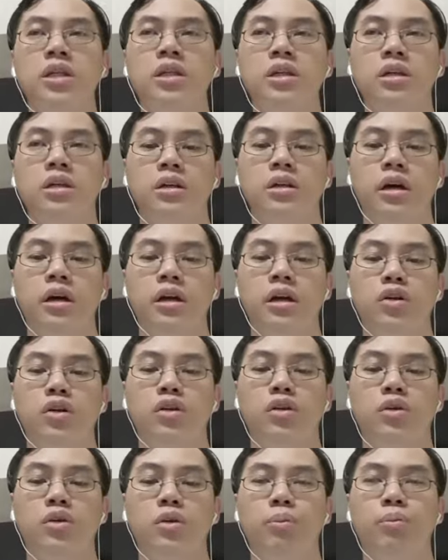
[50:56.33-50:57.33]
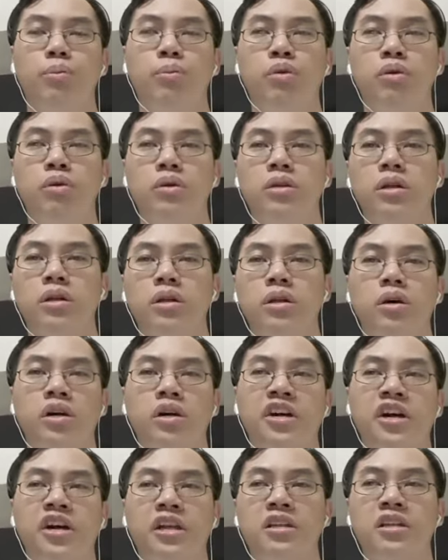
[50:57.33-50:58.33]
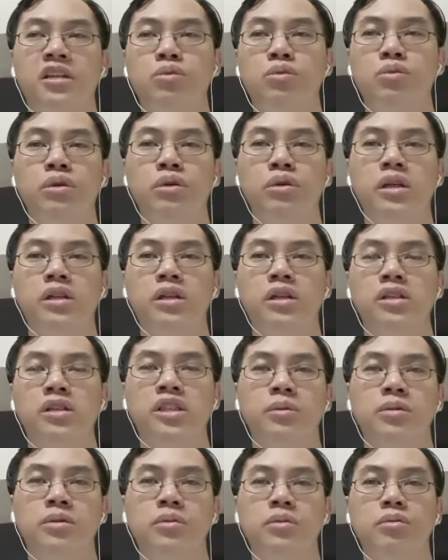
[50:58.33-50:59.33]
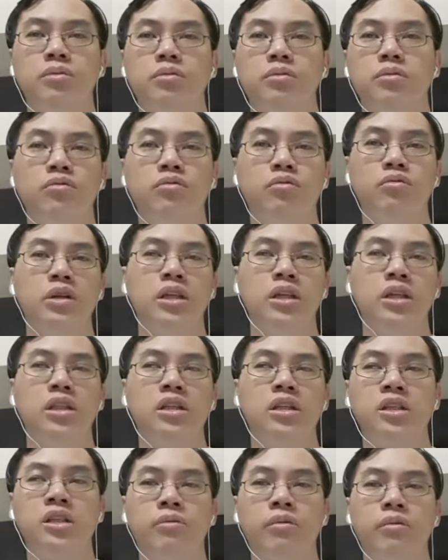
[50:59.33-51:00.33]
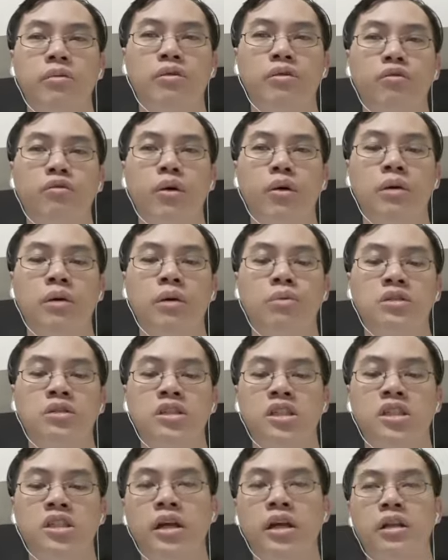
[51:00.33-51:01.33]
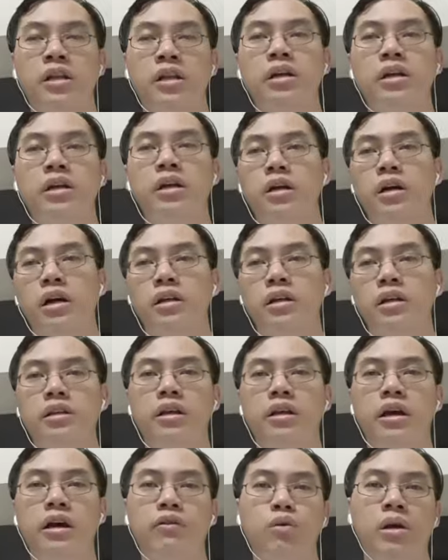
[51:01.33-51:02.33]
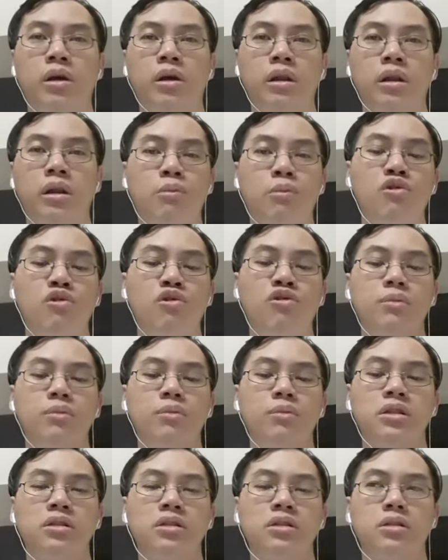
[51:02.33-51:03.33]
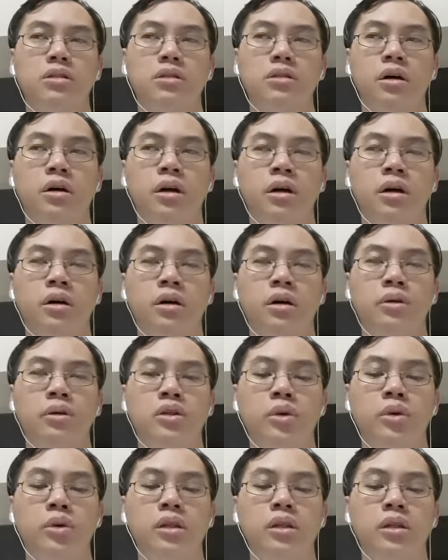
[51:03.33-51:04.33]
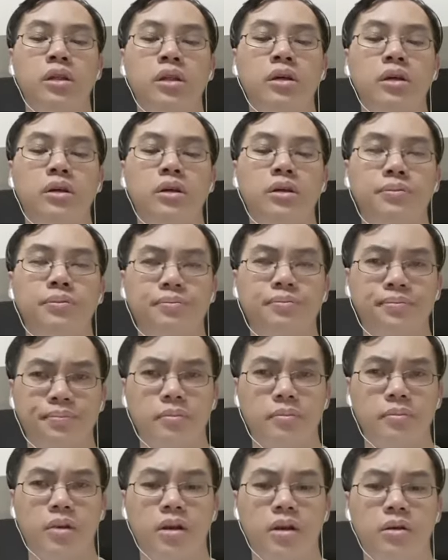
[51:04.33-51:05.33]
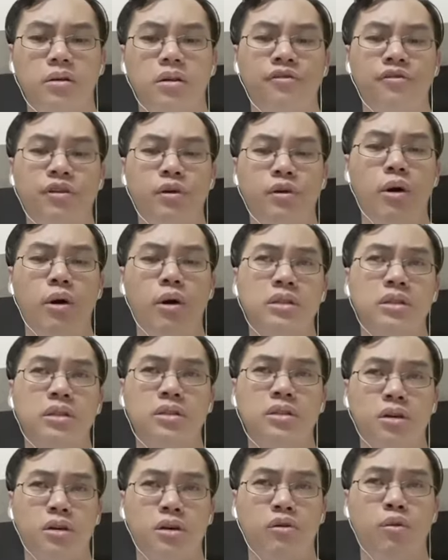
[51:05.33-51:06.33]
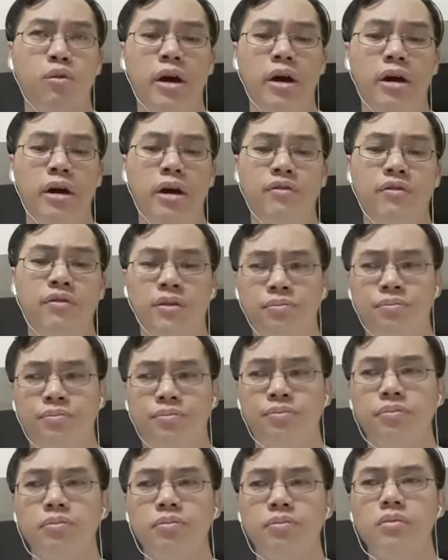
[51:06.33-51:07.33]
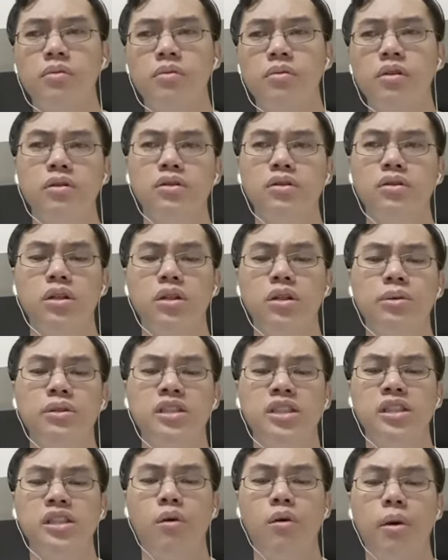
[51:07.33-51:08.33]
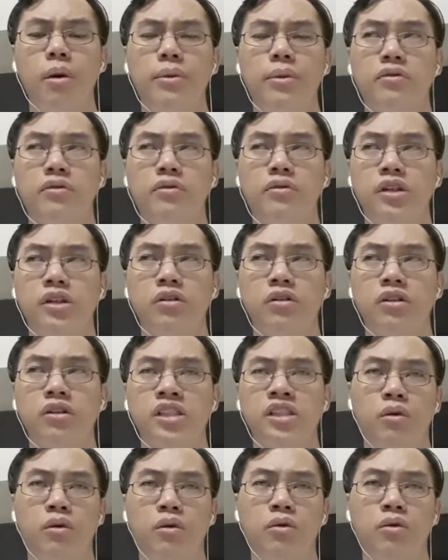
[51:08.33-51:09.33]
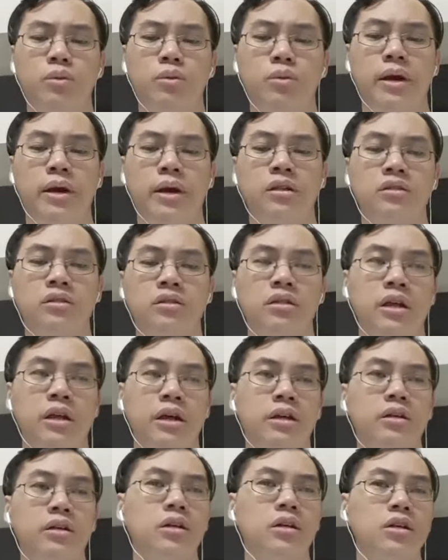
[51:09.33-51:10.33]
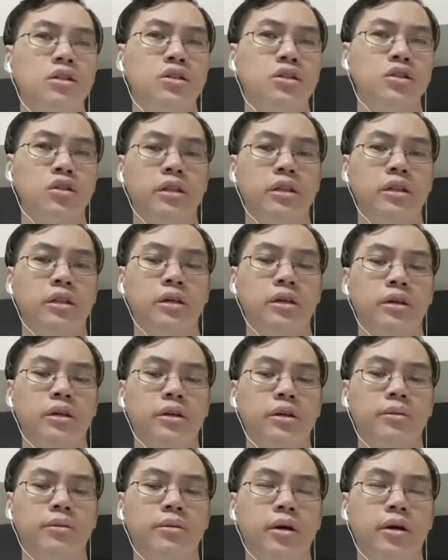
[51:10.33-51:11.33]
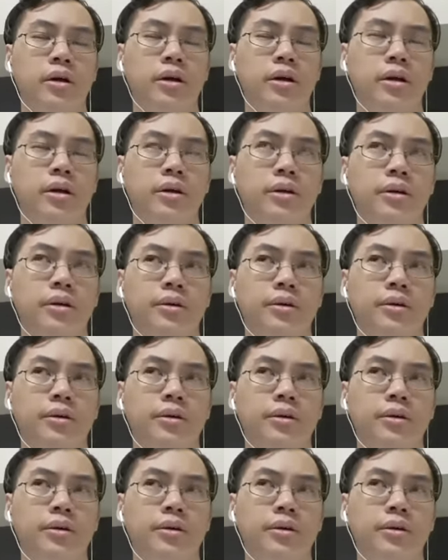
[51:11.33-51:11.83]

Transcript: and then you need to put your characters within the ships, within the ship and where they are positioned at, and then they have to make like movements uh, between different weapons or wherever. So the position of the weapons of the on the ship also matters, like so that the uh,